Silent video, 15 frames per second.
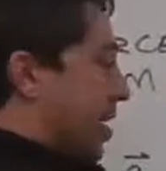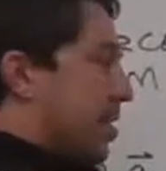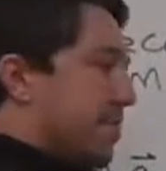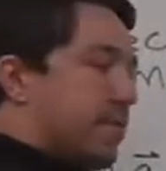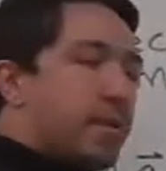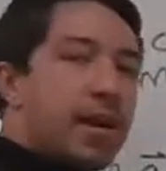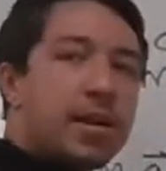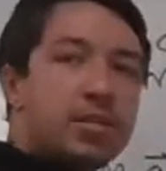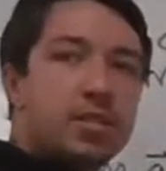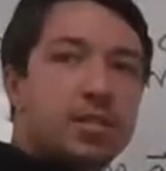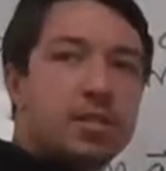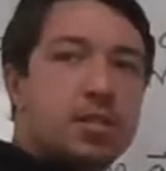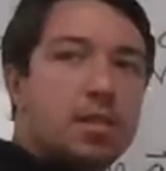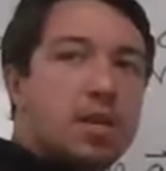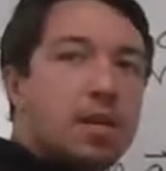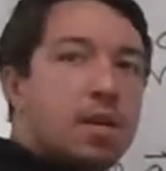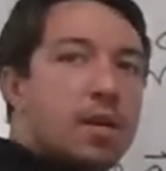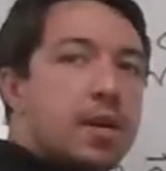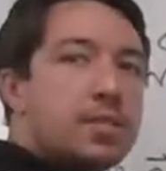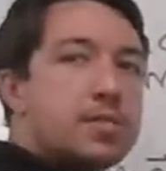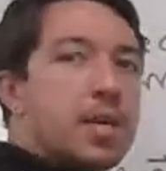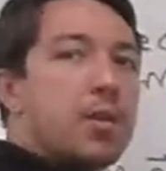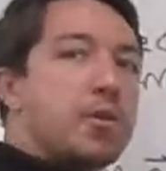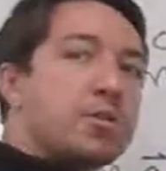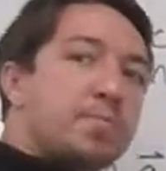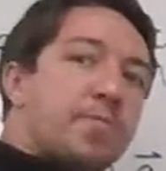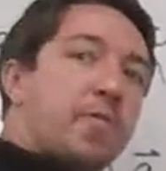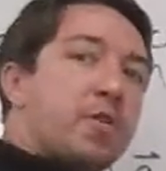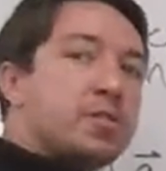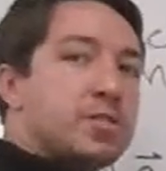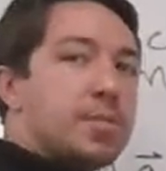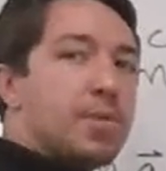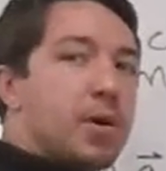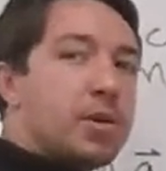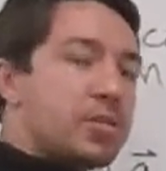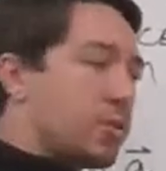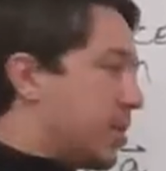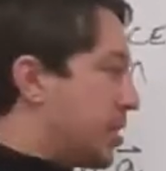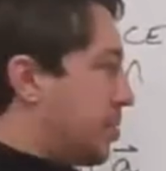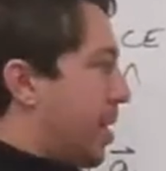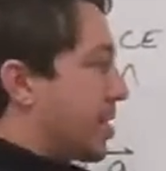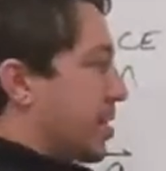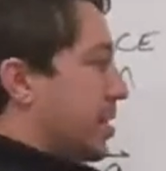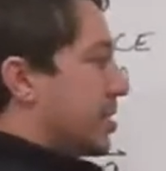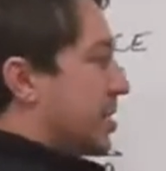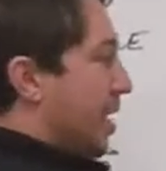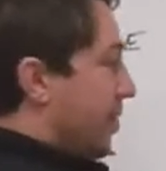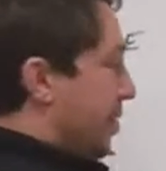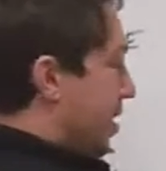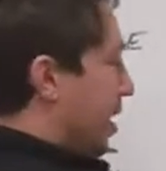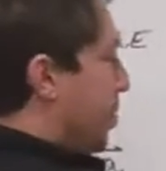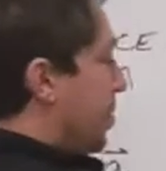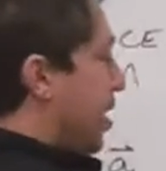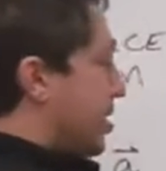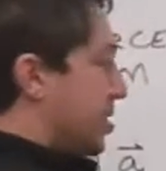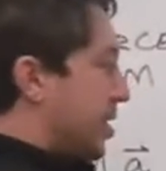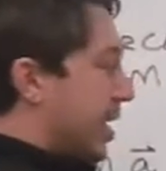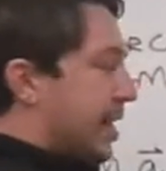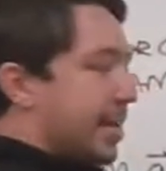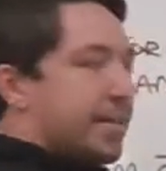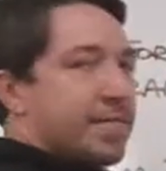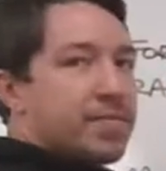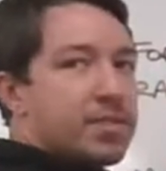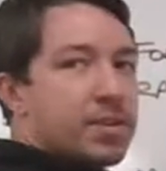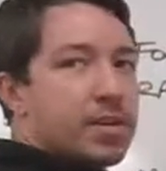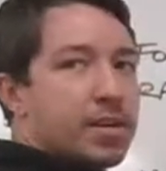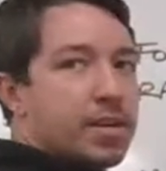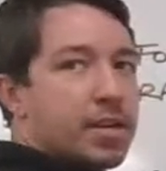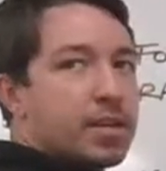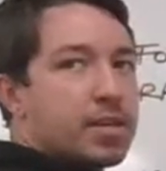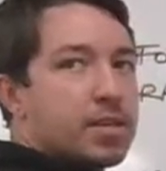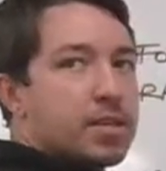negative direction, and say those are forces opposed. So this is basically 70 plus negative 30.